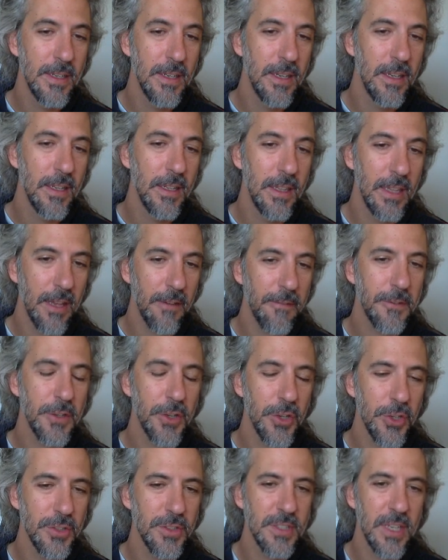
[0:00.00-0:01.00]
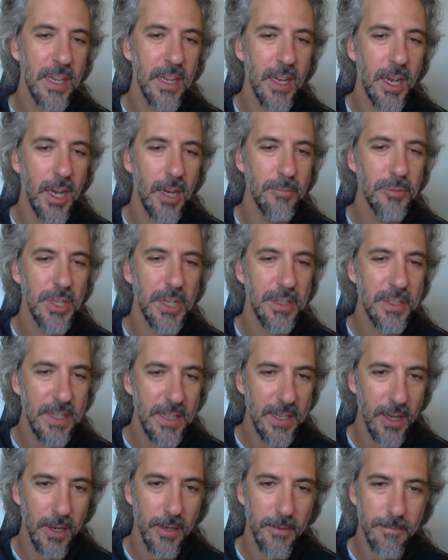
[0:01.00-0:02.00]
left turn sign object
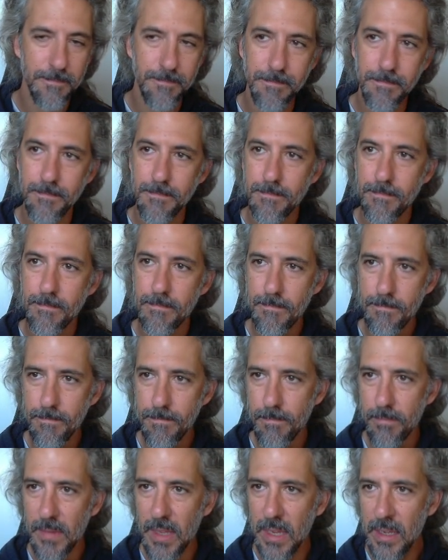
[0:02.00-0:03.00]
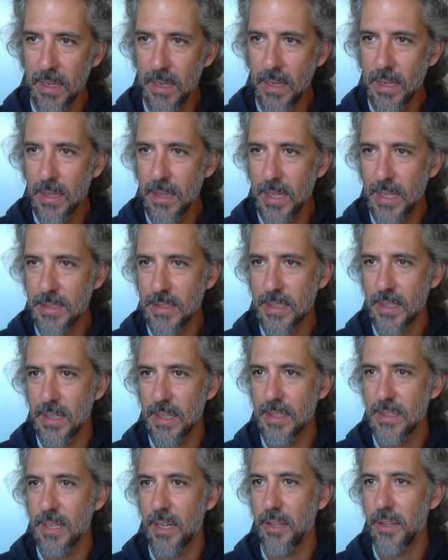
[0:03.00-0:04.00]
here, that's going to
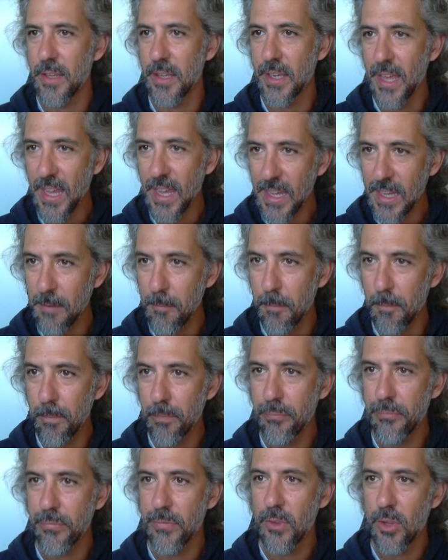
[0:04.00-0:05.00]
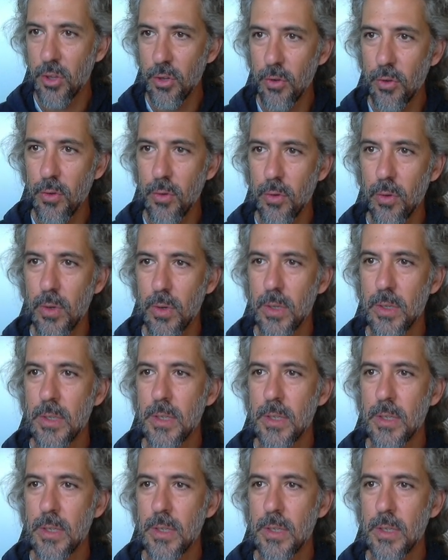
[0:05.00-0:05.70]
tell the game to